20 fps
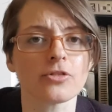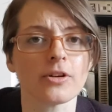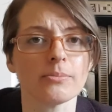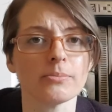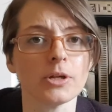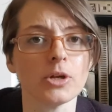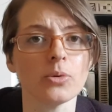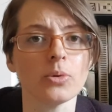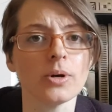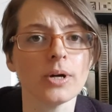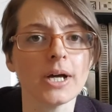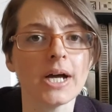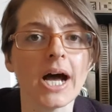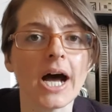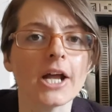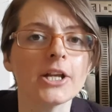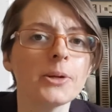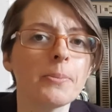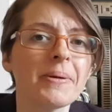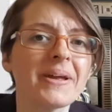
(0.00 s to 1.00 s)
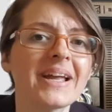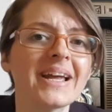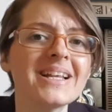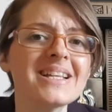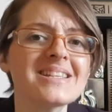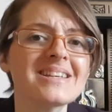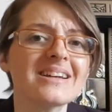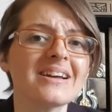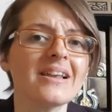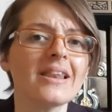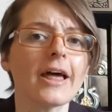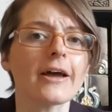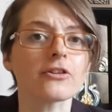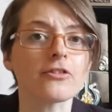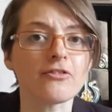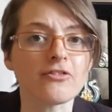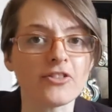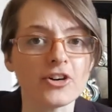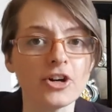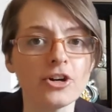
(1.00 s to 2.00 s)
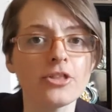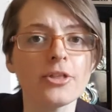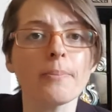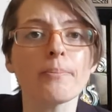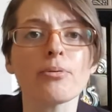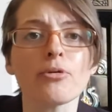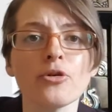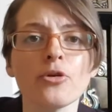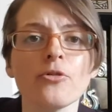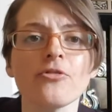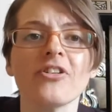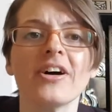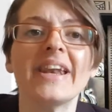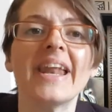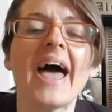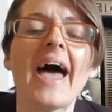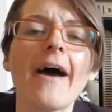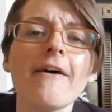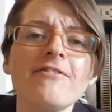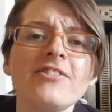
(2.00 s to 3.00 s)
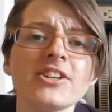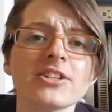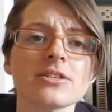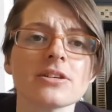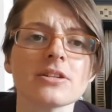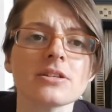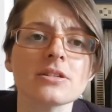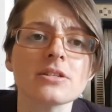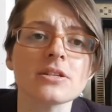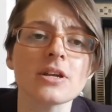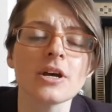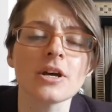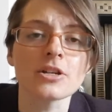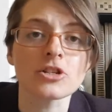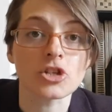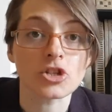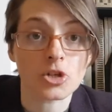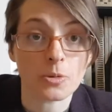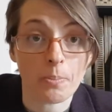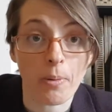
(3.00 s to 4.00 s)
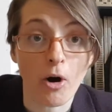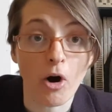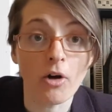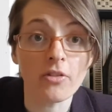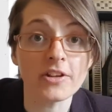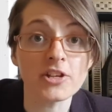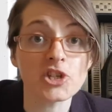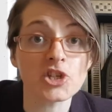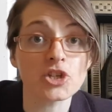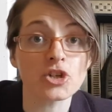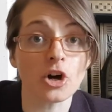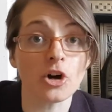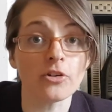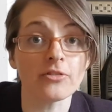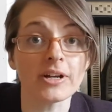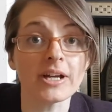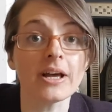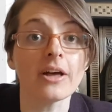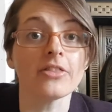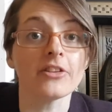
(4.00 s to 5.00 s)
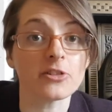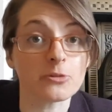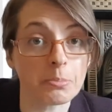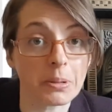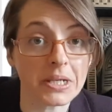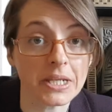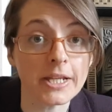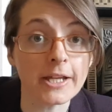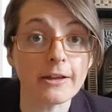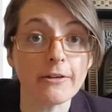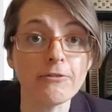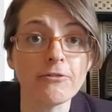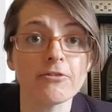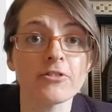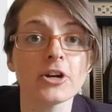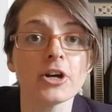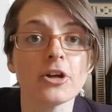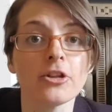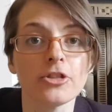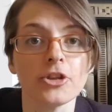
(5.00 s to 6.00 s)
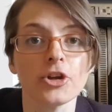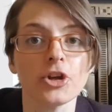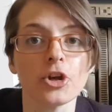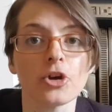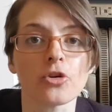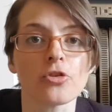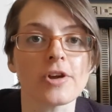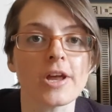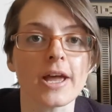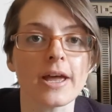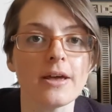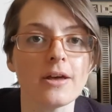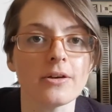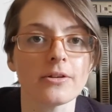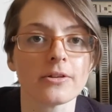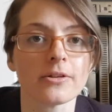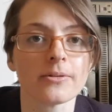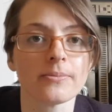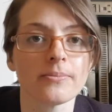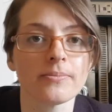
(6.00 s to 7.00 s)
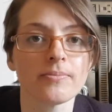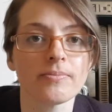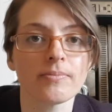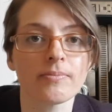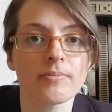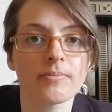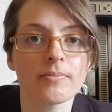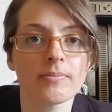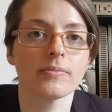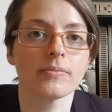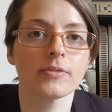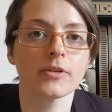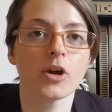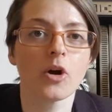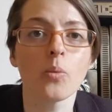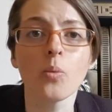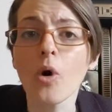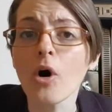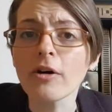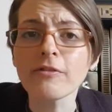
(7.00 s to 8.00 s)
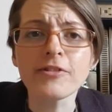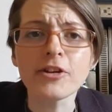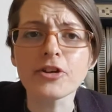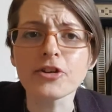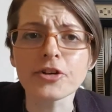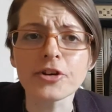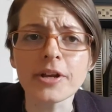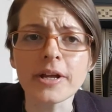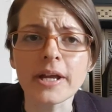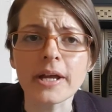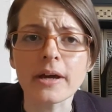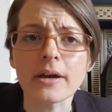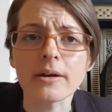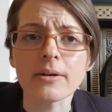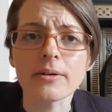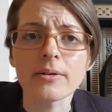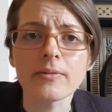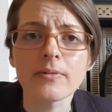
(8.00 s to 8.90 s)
from you, and you begin to collect further proof and evidence to support this story and this belief that you created. What have you done here?